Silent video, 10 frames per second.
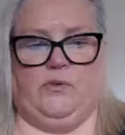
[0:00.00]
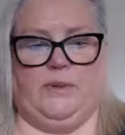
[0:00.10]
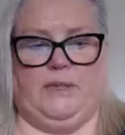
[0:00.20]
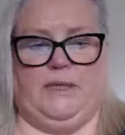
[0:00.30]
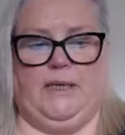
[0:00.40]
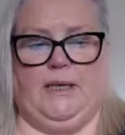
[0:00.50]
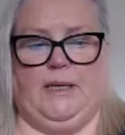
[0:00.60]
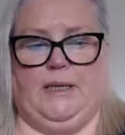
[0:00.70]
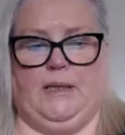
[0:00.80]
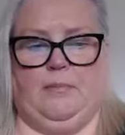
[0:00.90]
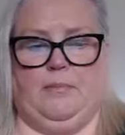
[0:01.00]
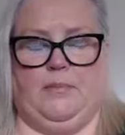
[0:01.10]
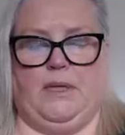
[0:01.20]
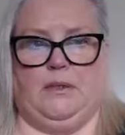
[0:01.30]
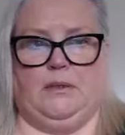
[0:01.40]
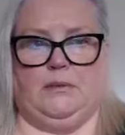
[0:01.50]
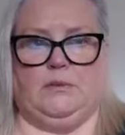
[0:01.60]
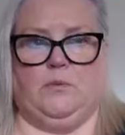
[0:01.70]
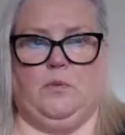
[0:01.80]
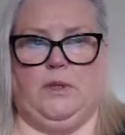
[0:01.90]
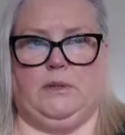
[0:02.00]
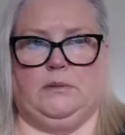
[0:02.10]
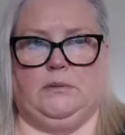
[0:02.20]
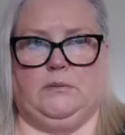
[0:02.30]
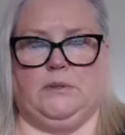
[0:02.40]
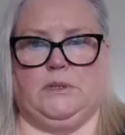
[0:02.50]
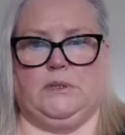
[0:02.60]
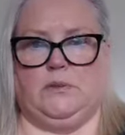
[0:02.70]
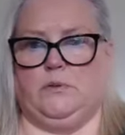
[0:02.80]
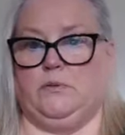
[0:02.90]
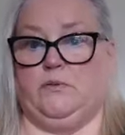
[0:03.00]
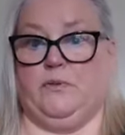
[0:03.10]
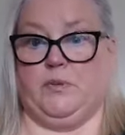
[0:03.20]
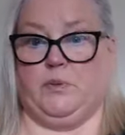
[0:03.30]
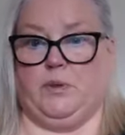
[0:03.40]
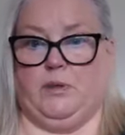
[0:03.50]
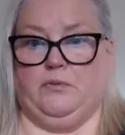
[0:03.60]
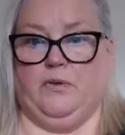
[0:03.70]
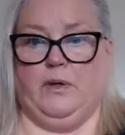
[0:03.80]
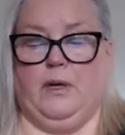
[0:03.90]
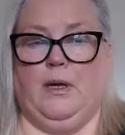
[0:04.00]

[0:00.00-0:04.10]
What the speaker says: Everybody, and welcome to Facebook Live,